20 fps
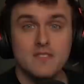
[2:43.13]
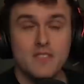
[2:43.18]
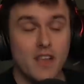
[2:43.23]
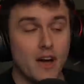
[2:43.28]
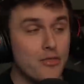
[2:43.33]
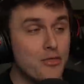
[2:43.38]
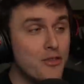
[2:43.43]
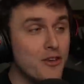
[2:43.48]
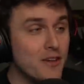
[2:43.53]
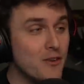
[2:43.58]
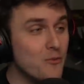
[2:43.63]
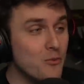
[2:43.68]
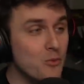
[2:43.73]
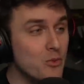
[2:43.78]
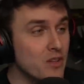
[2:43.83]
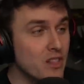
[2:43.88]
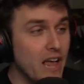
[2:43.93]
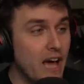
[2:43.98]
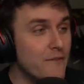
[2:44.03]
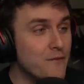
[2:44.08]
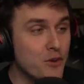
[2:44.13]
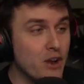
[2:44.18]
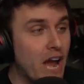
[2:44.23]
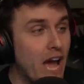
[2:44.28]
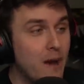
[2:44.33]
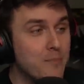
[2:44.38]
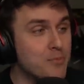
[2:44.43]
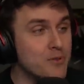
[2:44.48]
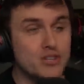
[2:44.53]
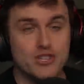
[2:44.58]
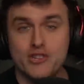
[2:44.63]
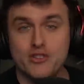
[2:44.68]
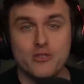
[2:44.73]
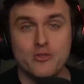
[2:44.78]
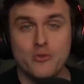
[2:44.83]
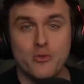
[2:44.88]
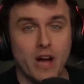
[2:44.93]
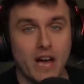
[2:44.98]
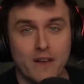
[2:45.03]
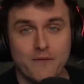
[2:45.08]
Nothing will ever happen to
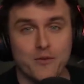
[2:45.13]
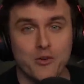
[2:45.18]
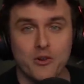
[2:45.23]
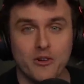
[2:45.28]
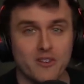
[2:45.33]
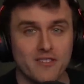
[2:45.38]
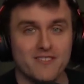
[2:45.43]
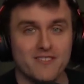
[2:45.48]
you, ever.